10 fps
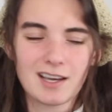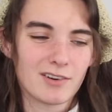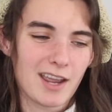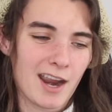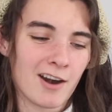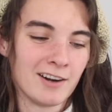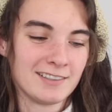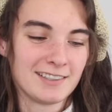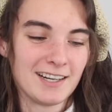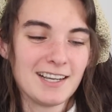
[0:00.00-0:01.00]
like I don't care.
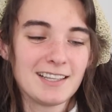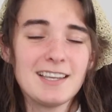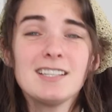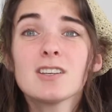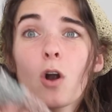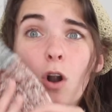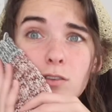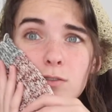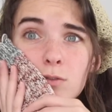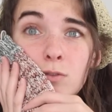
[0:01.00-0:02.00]
These are
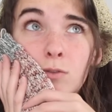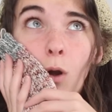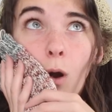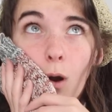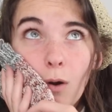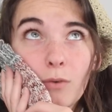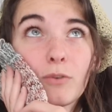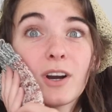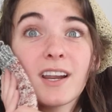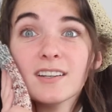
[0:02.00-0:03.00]
also so
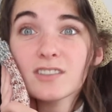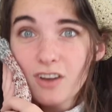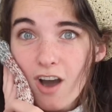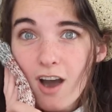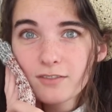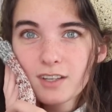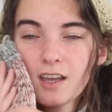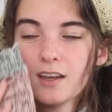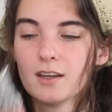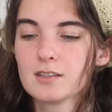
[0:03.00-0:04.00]
freaking soft.
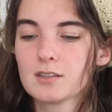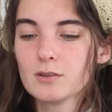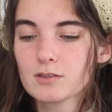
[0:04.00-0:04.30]
So